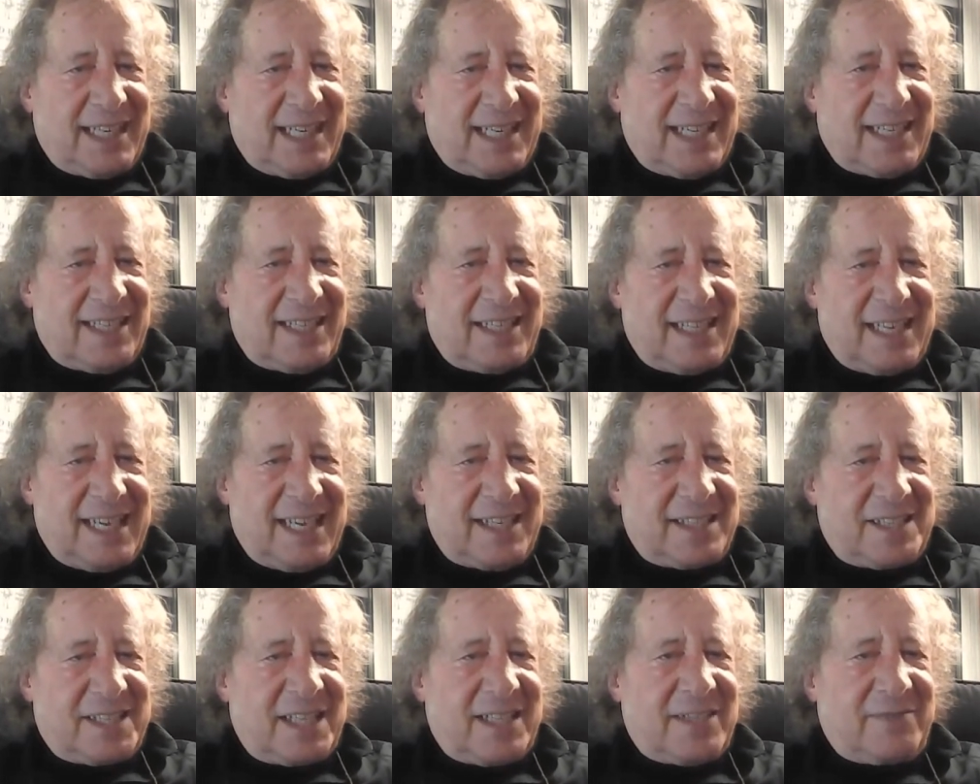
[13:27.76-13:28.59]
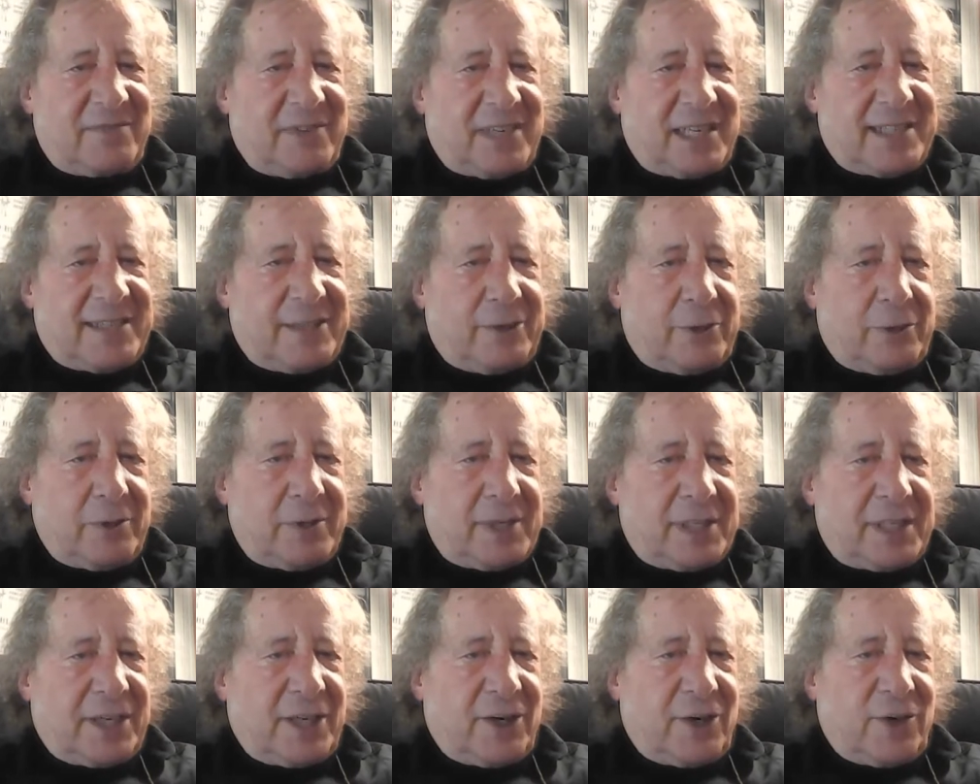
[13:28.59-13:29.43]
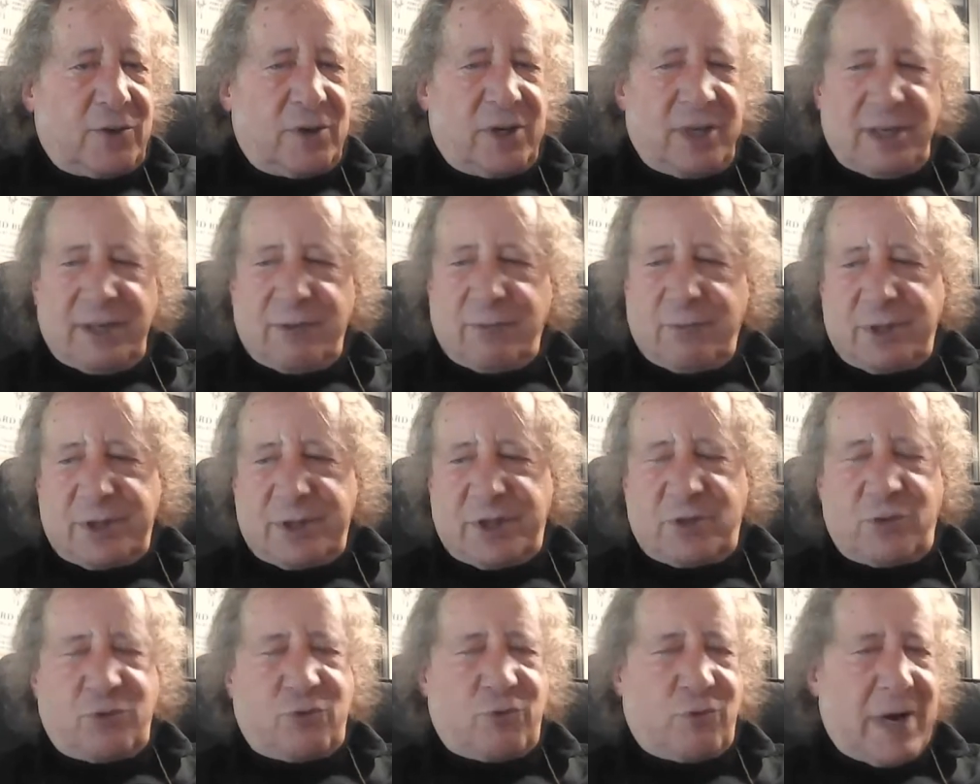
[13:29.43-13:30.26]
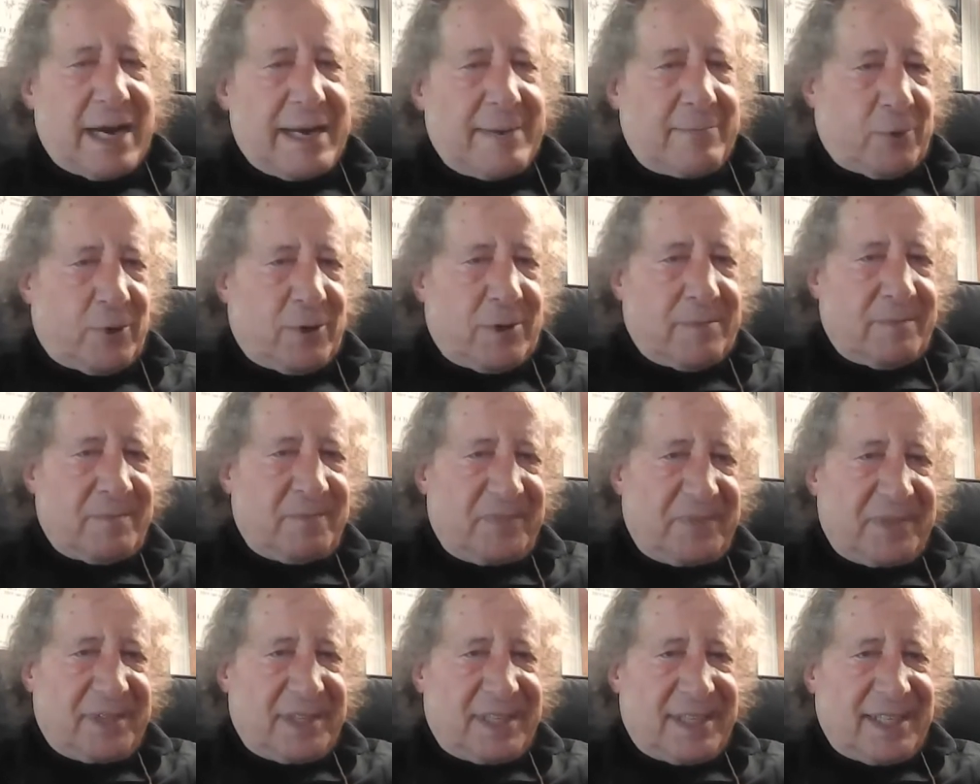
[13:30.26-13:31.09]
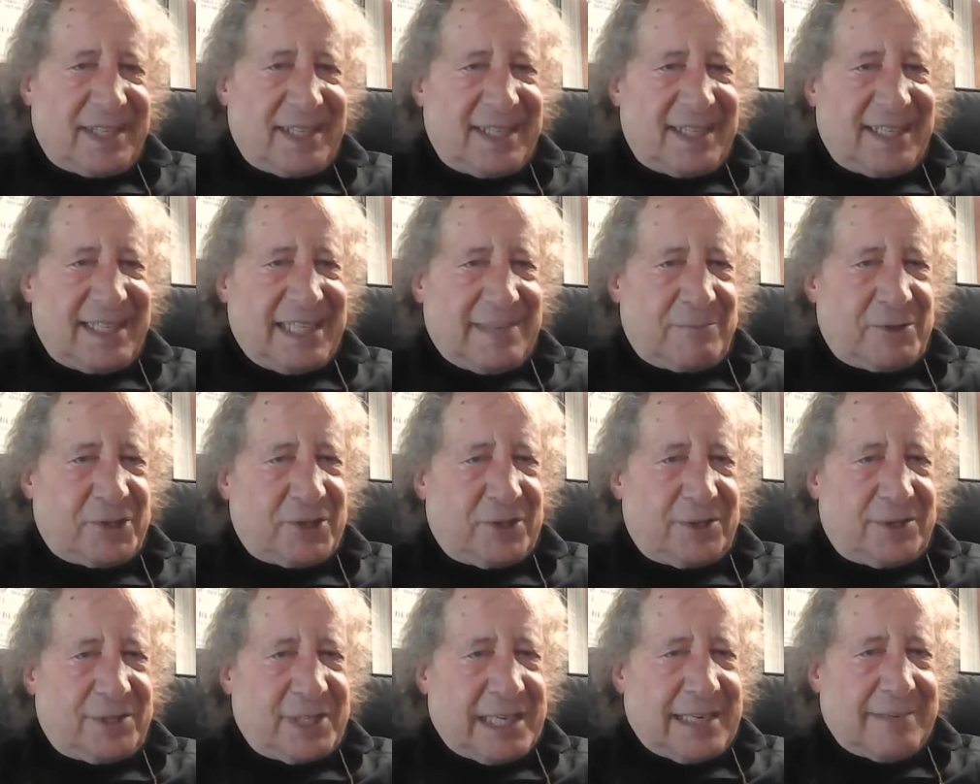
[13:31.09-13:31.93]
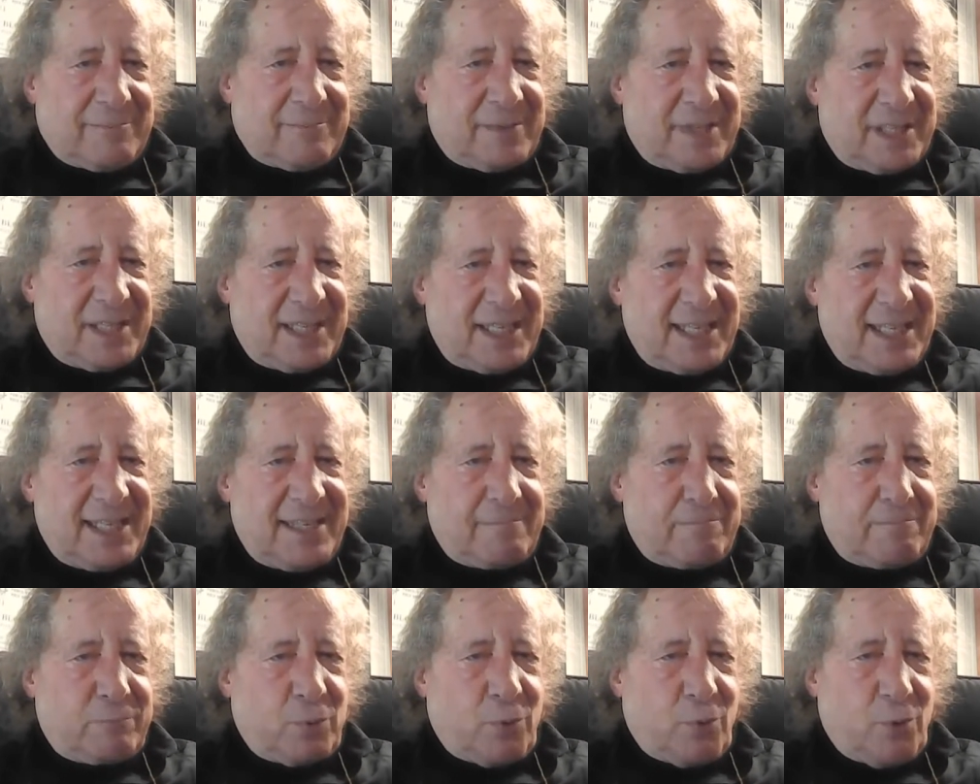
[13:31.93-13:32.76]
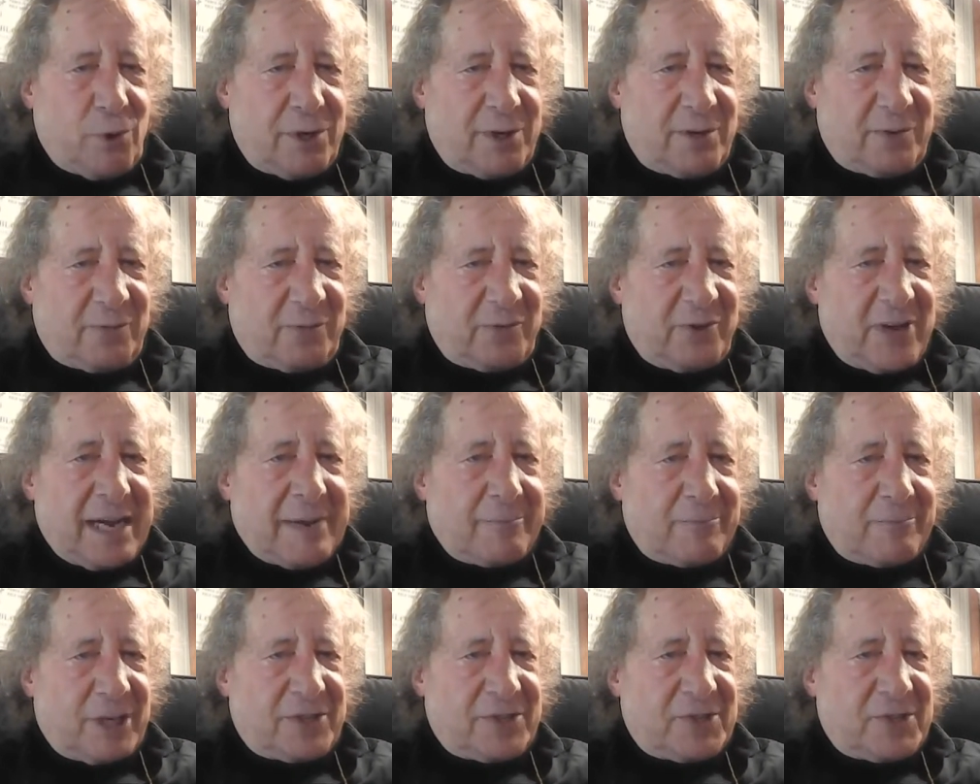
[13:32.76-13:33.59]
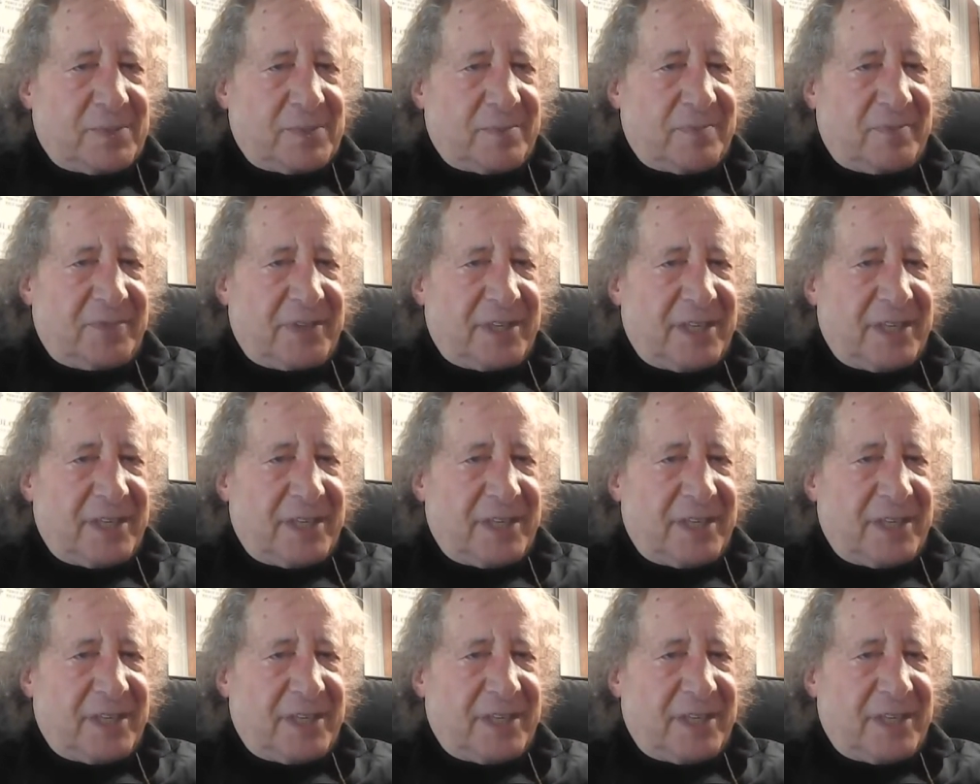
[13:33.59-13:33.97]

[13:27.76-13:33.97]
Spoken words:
And Anton van Leeuwenhoek was a draper in Amsterdam. He imported fabrics.